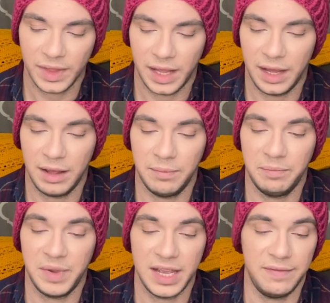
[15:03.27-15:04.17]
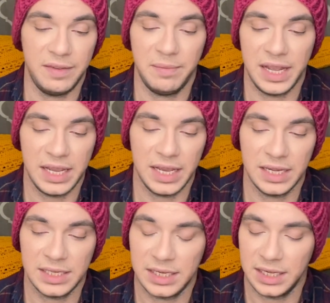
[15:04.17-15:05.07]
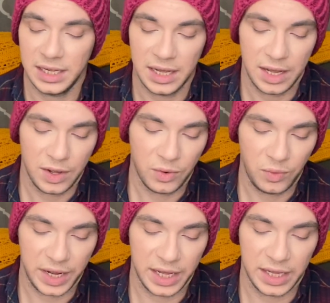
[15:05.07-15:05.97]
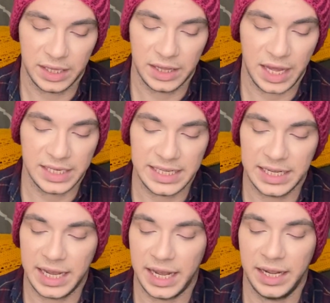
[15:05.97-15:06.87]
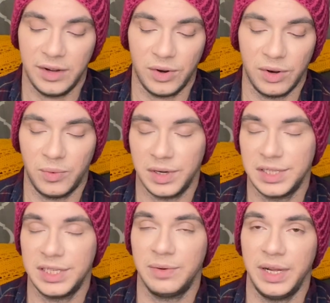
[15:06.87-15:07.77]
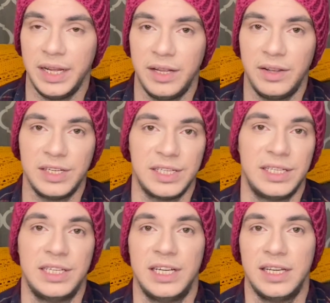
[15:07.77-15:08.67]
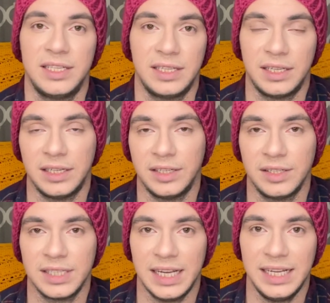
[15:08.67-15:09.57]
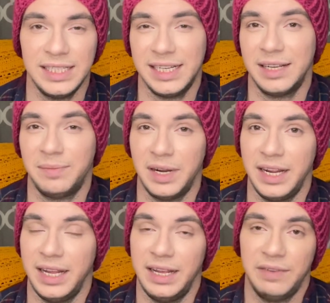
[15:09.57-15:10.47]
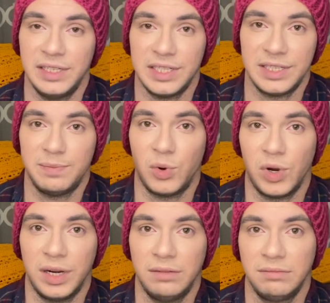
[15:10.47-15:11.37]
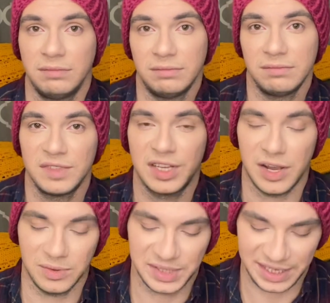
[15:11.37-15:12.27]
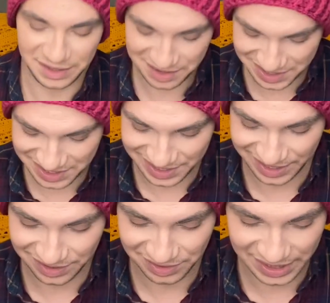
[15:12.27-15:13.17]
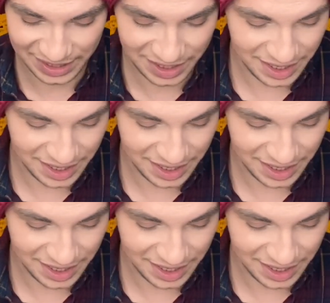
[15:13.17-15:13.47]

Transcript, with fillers: Um, but if you make it with a DK or a worsted weight, you could just adjust the hook size and it could be even just more cozier snugly.